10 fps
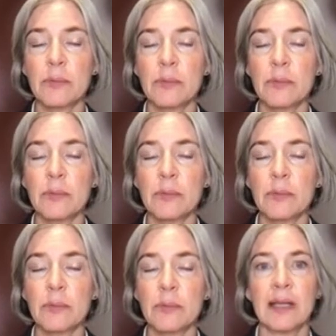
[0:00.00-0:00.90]
We've
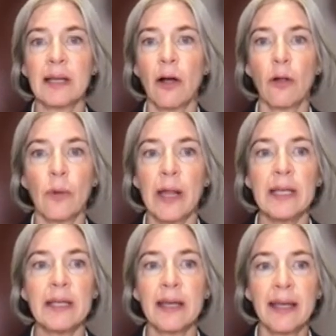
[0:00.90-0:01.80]
seen
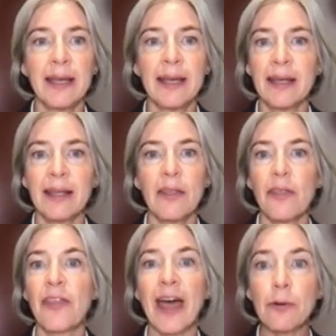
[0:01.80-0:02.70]
already
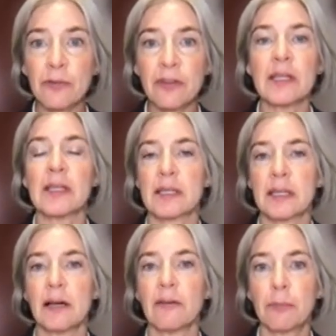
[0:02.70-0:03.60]
thousands
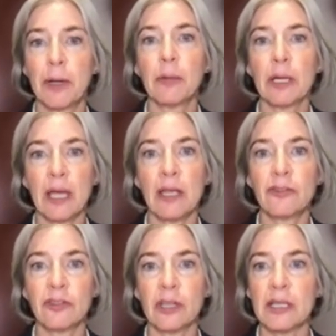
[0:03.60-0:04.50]
of
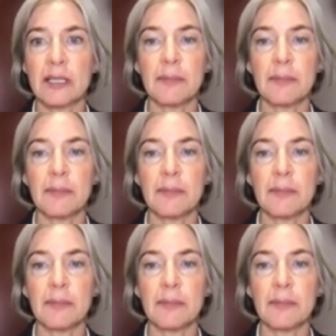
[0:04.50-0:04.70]
publications,